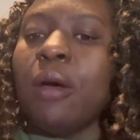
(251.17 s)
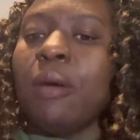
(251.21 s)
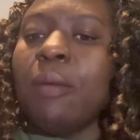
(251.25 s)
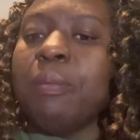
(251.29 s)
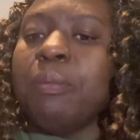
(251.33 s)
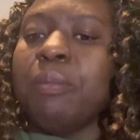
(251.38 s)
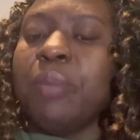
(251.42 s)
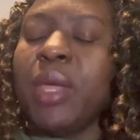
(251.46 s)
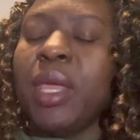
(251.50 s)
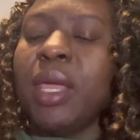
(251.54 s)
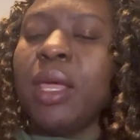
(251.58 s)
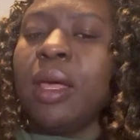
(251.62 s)

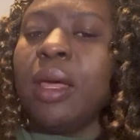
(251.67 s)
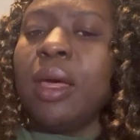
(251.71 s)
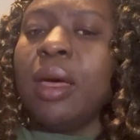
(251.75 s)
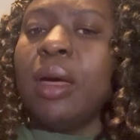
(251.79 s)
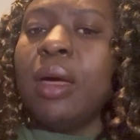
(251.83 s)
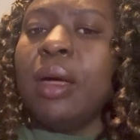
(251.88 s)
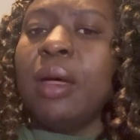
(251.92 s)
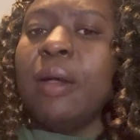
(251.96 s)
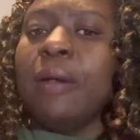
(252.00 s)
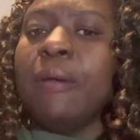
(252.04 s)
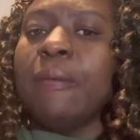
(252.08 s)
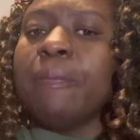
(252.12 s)
being
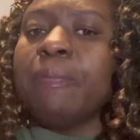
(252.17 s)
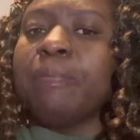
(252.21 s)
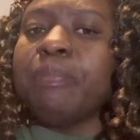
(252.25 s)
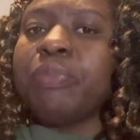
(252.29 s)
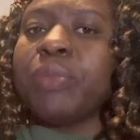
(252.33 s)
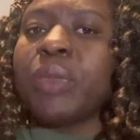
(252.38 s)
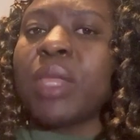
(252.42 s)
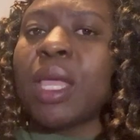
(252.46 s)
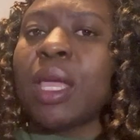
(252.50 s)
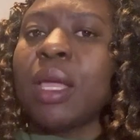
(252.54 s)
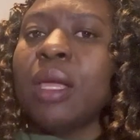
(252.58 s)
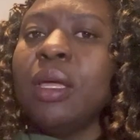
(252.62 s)
your
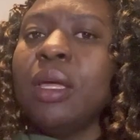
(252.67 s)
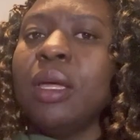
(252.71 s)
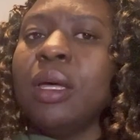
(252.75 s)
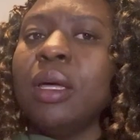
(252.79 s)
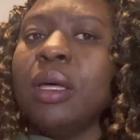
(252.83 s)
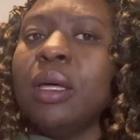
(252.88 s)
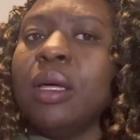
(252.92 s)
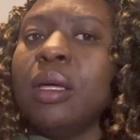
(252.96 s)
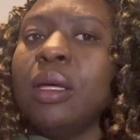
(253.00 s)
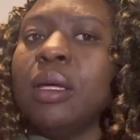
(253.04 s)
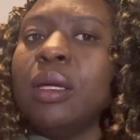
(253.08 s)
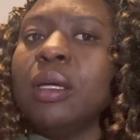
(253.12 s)

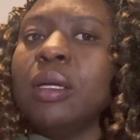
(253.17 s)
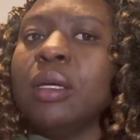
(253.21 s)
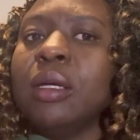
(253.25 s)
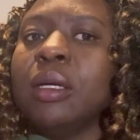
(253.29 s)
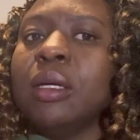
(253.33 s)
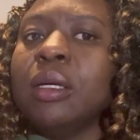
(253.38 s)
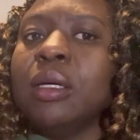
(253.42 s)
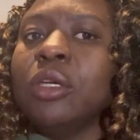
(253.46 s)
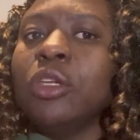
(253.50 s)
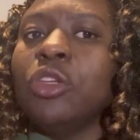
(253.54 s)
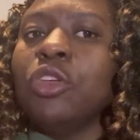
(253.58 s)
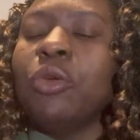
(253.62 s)

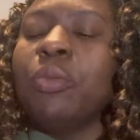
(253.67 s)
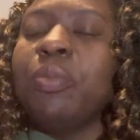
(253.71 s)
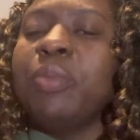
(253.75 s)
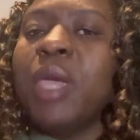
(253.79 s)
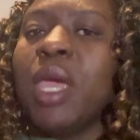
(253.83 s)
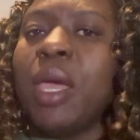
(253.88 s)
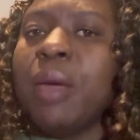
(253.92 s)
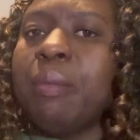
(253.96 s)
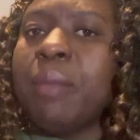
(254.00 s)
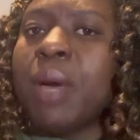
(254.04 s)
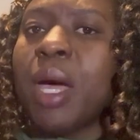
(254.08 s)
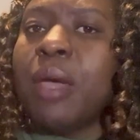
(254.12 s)

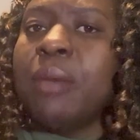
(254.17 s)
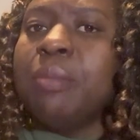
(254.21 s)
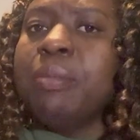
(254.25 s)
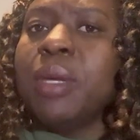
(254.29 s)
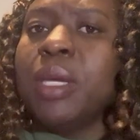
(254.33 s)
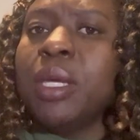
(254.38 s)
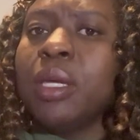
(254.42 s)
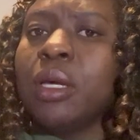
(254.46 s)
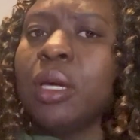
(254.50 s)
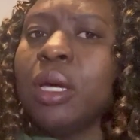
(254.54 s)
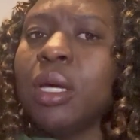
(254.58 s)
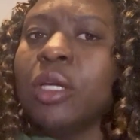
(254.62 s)
BMI
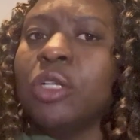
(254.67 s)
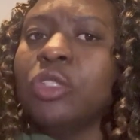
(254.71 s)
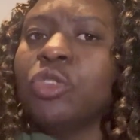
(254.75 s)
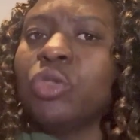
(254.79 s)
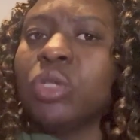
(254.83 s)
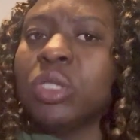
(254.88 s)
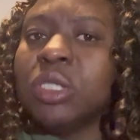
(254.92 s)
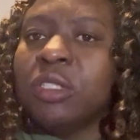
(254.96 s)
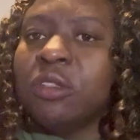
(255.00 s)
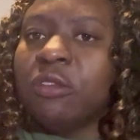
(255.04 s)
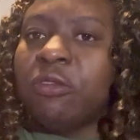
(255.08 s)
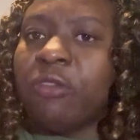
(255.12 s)
being
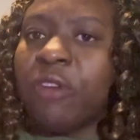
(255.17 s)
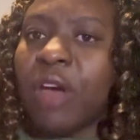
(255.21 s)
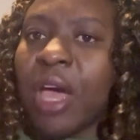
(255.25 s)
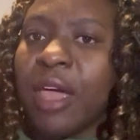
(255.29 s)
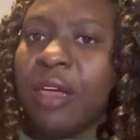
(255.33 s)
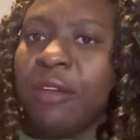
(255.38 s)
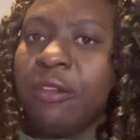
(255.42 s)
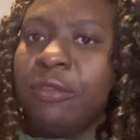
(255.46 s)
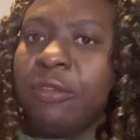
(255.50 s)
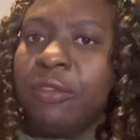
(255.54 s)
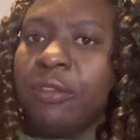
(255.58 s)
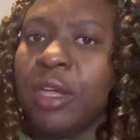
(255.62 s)

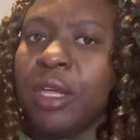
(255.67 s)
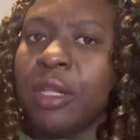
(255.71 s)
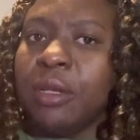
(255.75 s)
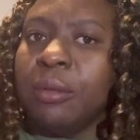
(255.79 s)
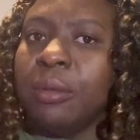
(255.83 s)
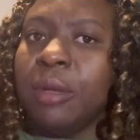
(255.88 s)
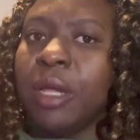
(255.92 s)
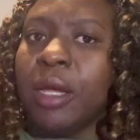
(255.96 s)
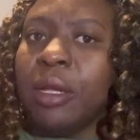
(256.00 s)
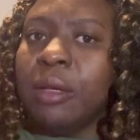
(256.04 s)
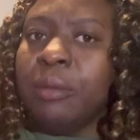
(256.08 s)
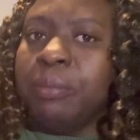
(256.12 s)
25
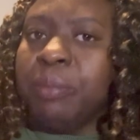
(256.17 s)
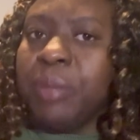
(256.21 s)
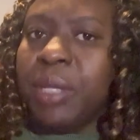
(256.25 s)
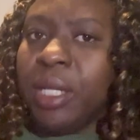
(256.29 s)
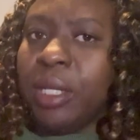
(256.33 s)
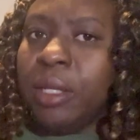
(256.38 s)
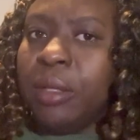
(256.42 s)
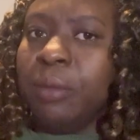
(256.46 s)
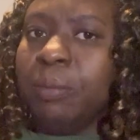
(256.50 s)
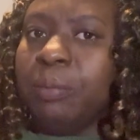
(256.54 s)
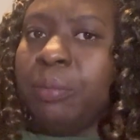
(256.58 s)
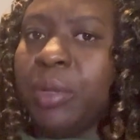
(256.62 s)
and
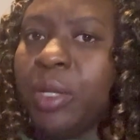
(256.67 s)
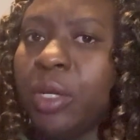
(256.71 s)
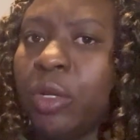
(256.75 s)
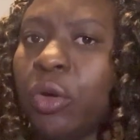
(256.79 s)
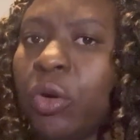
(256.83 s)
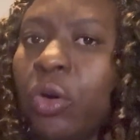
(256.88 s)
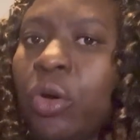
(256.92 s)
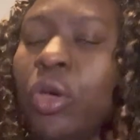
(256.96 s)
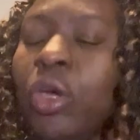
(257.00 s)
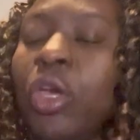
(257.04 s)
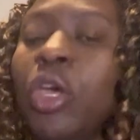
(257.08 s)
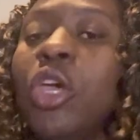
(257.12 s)

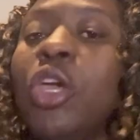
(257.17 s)
below,